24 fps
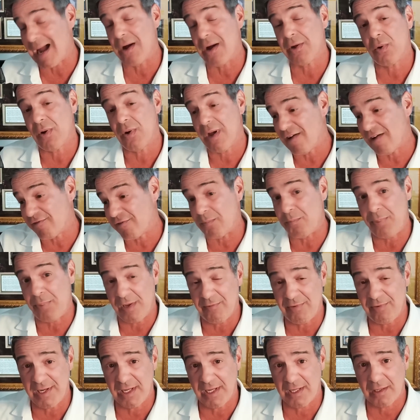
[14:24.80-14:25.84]
you have a
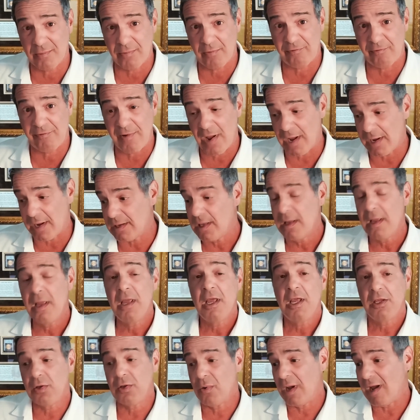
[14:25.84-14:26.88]
pivoting Fed,
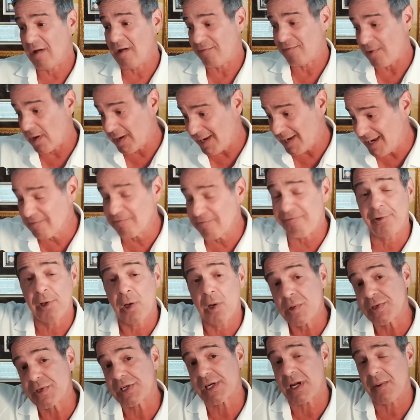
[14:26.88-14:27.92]
you have
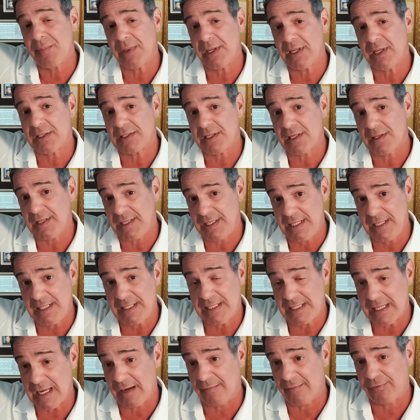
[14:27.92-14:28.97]
inflows coming into the
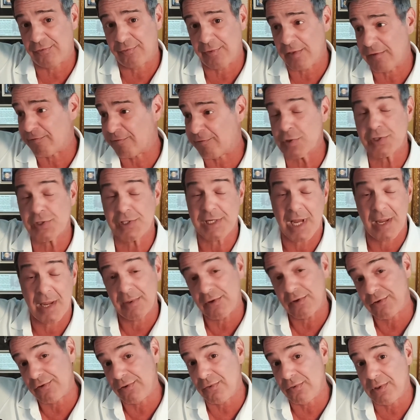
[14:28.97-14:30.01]
ETFs for the first time in
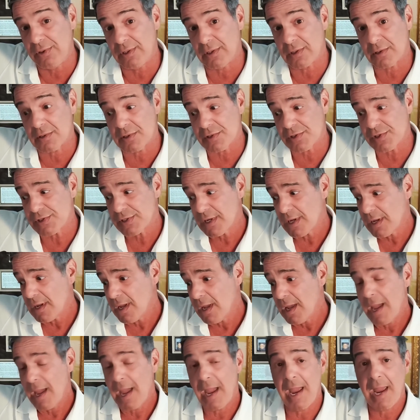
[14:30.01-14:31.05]
2 years,
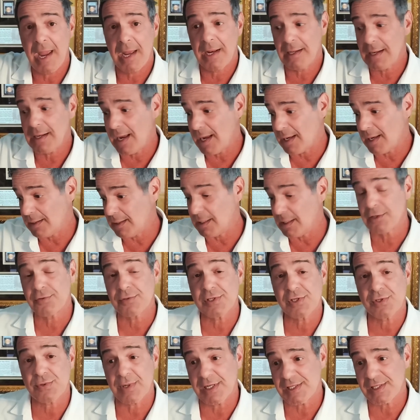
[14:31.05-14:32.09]
and
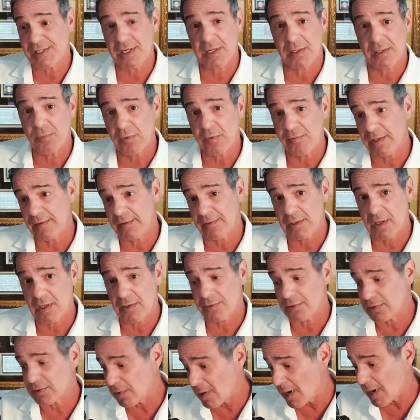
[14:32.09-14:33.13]
interest rates that are moving in the
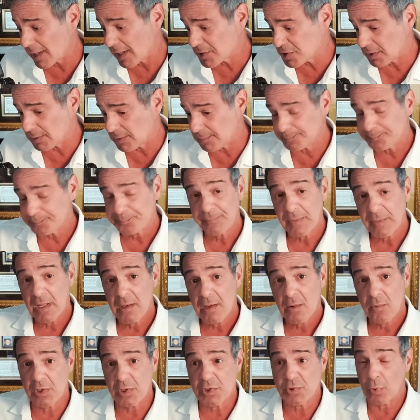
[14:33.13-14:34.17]
other direction,
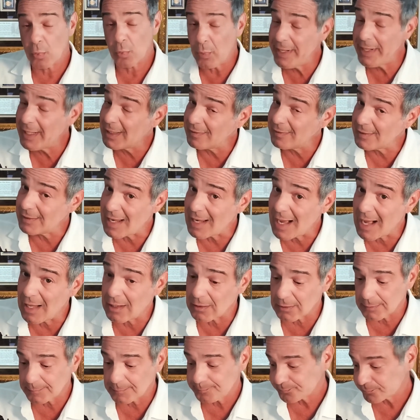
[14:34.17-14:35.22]
which will weaken the
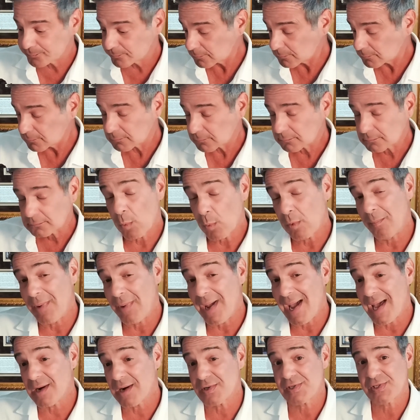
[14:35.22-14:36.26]
dollar. What
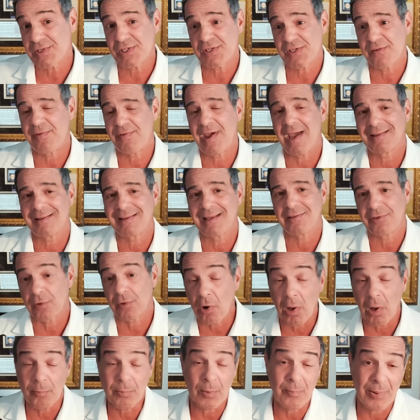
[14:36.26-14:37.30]
matters is the fact that they're
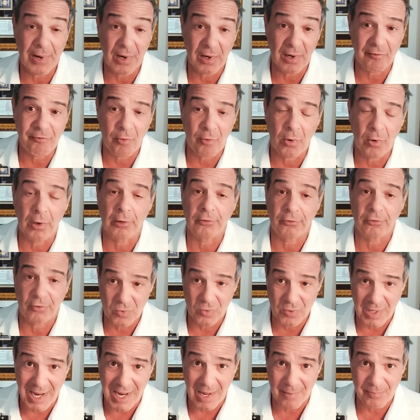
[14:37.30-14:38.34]
all preparing for it to
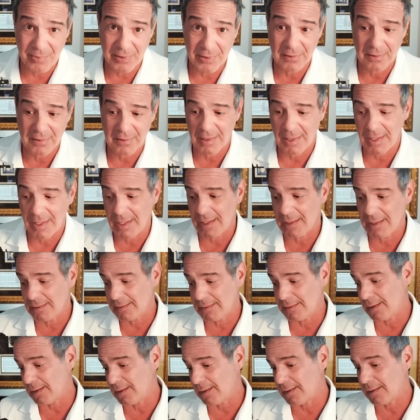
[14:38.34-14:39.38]
happen.
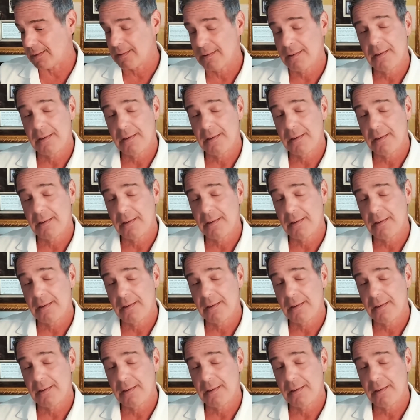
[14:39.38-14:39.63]
And